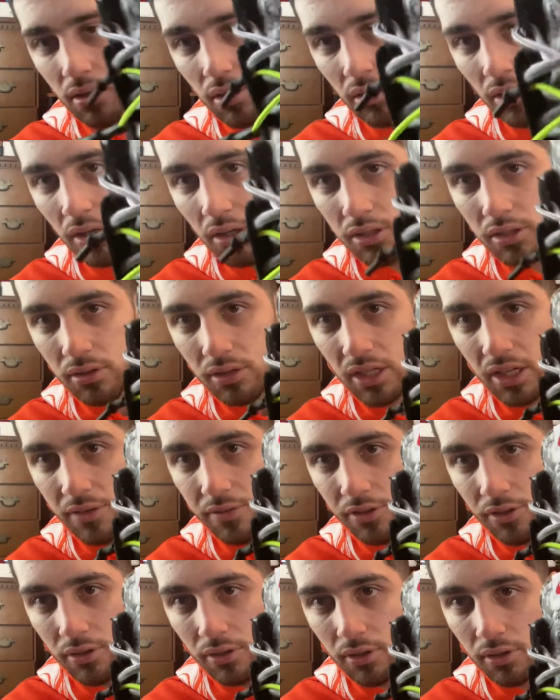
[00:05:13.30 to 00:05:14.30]
Also have
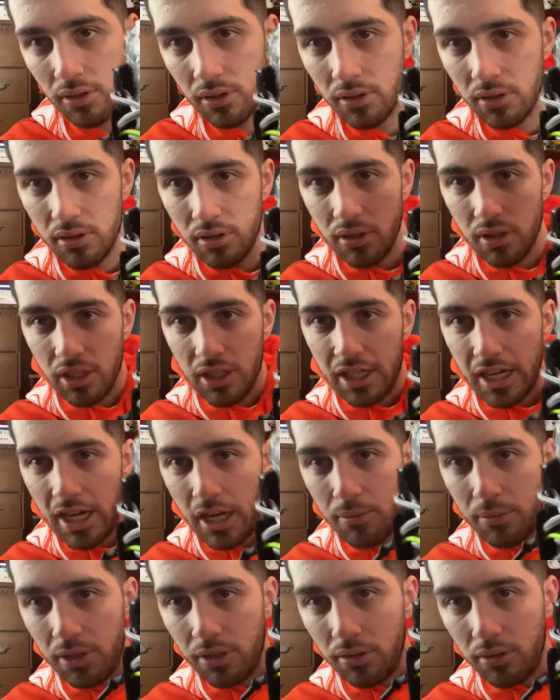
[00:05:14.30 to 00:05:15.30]
your
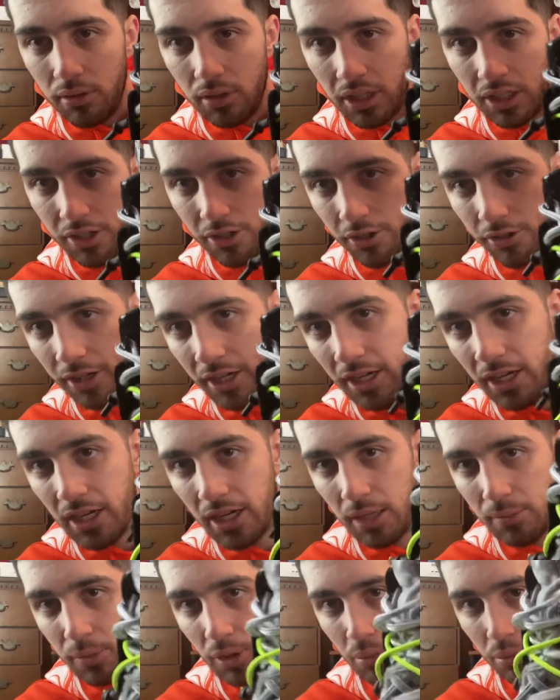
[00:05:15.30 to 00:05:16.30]
camo, like your gray
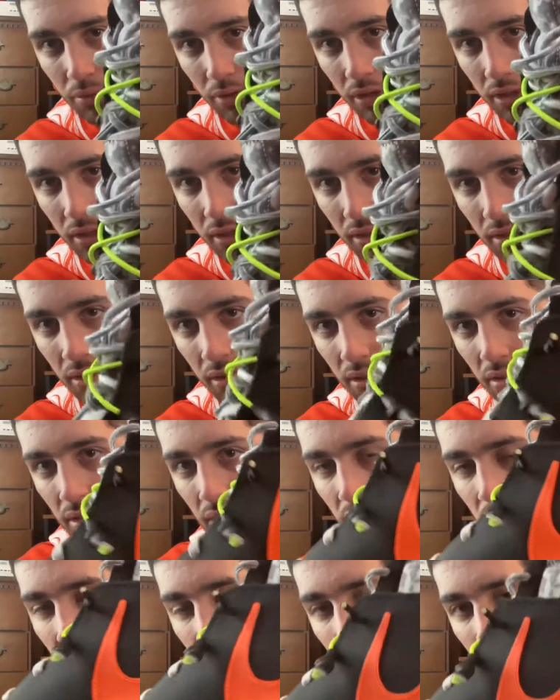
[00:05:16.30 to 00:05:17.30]
camo print
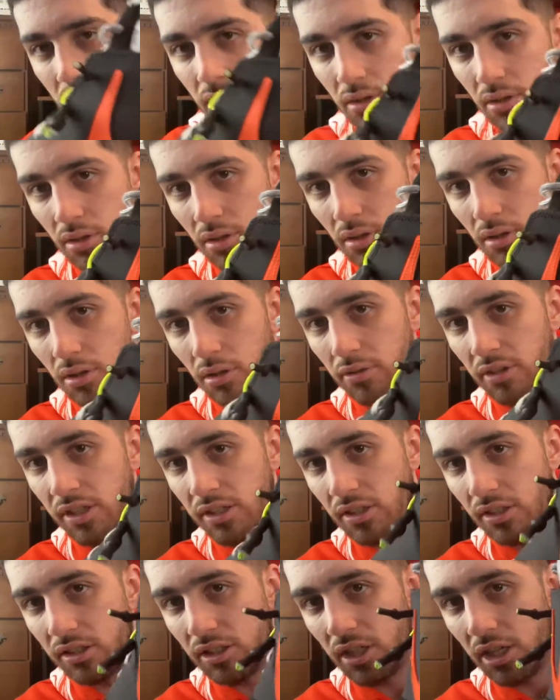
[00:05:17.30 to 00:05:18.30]
all around
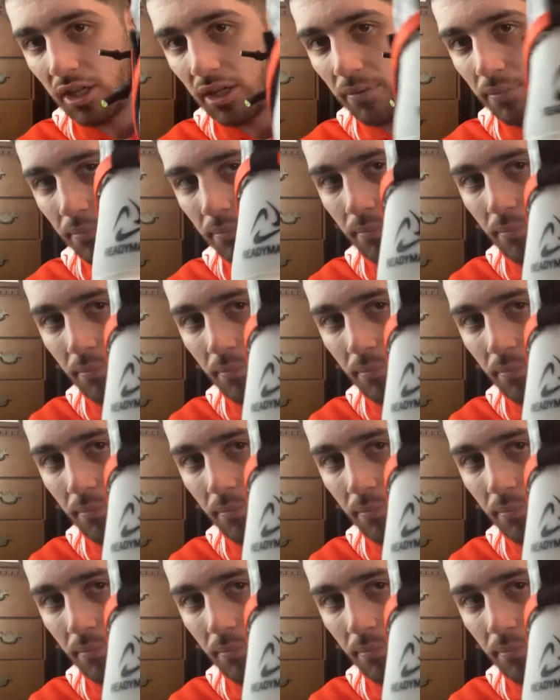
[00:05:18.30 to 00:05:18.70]
the top,